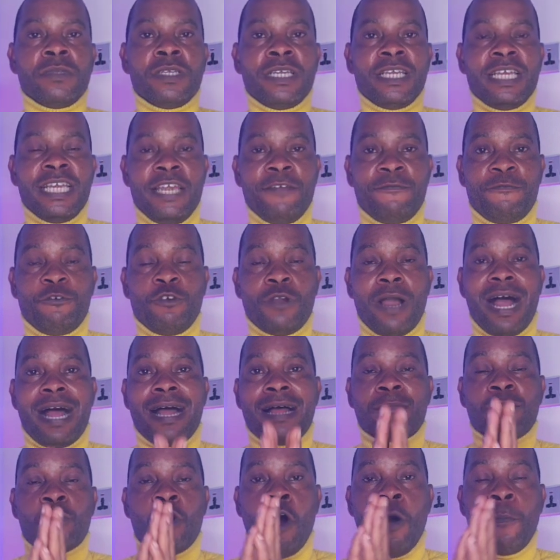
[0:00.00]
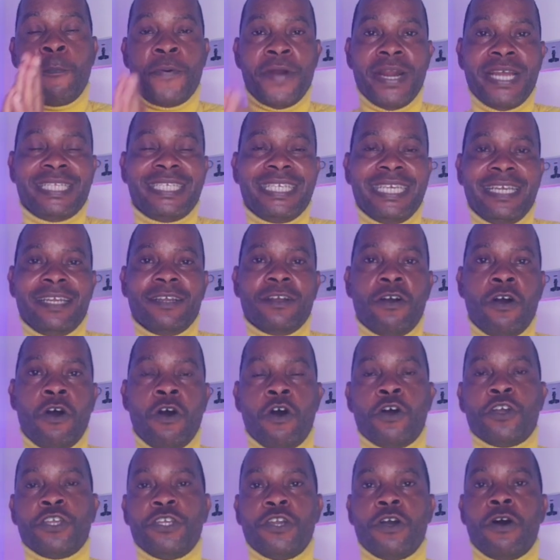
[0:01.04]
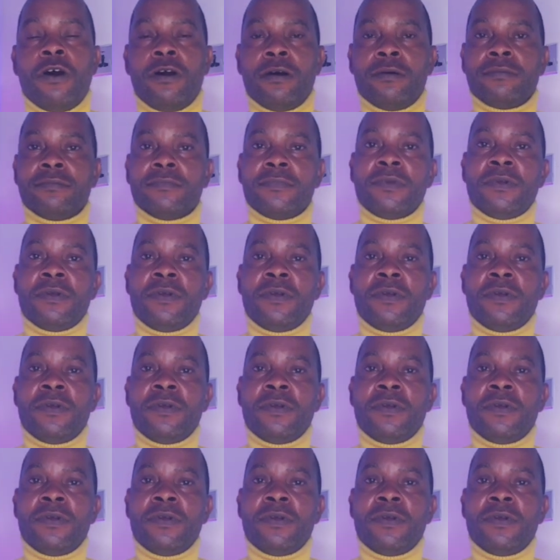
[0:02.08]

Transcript: if you are operating on your